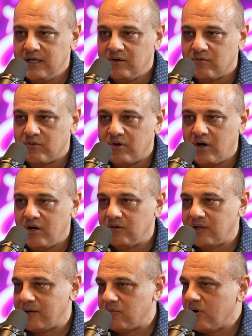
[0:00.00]
We're
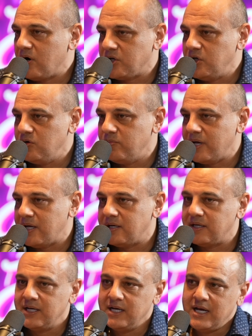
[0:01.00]
all
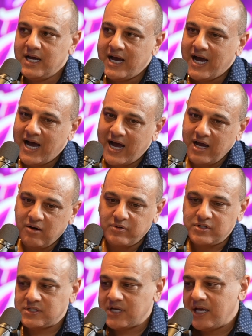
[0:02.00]
human. I always
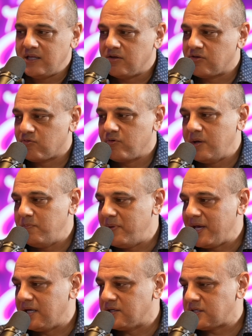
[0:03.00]
say the 3
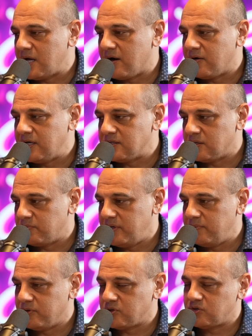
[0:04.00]
biggest areas that
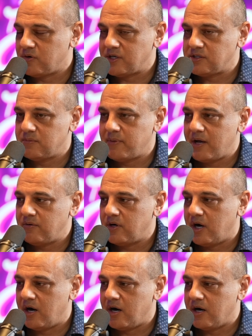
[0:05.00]
people stress about
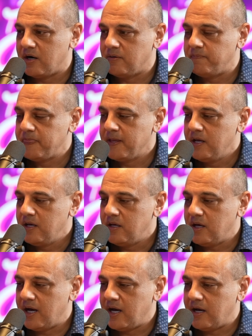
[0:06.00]
are
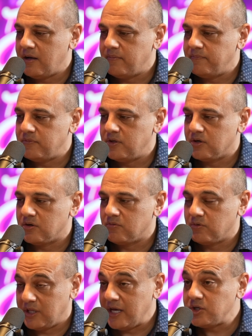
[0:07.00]
their
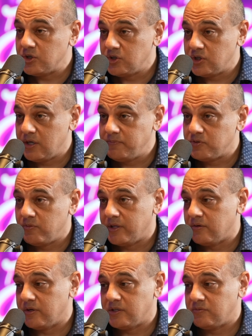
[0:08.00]
relationships,
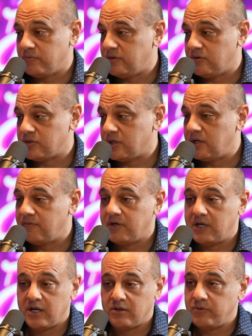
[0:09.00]
whether it's with your significant
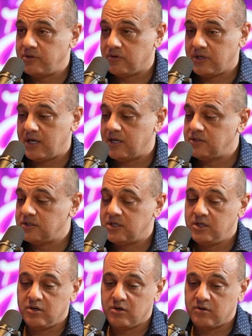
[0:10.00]
other, with your kids,
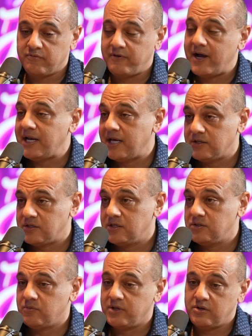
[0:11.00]
your finances,
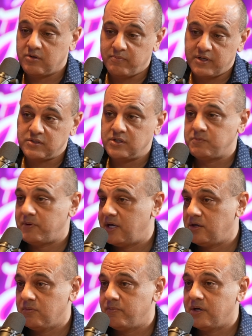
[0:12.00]
whether your business paying
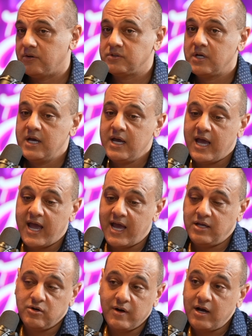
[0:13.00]
your bills, and
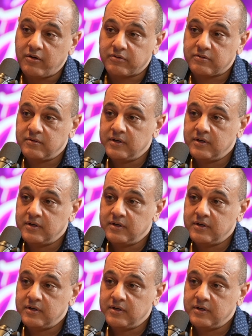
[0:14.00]
your health.